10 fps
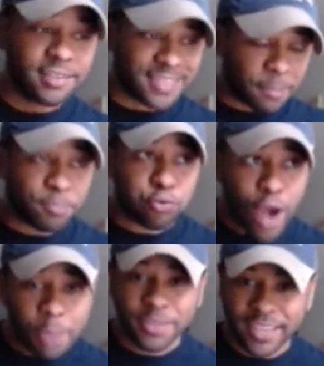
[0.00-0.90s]
they
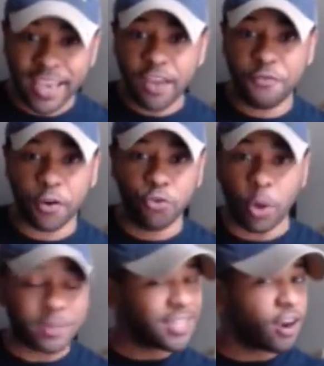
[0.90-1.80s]
probably can fuck you
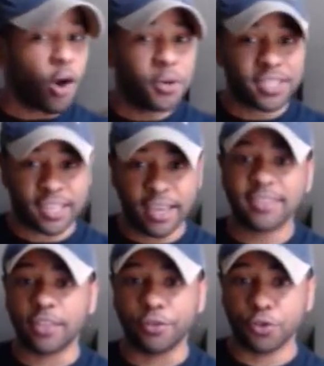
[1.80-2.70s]
up. It's not always the
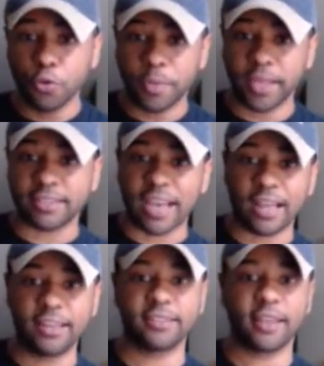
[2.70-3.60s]
case that the dude being
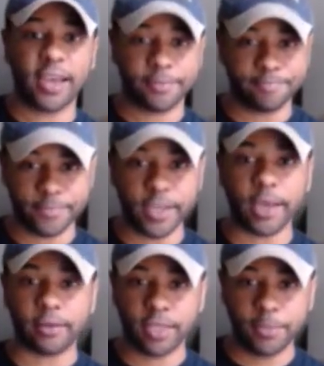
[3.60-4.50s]
silent is like,
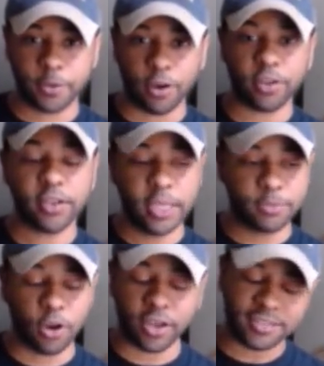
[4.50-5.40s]
yeah, keep talking.
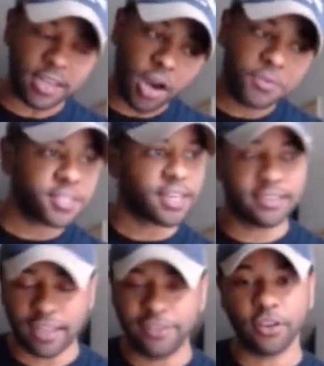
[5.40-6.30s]
It's not always the
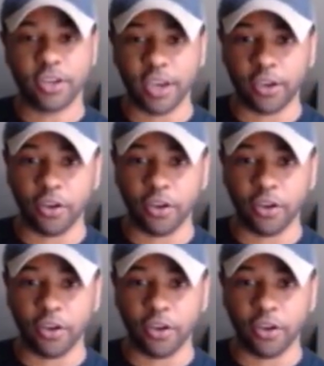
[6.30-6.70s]
case that he's gonna kick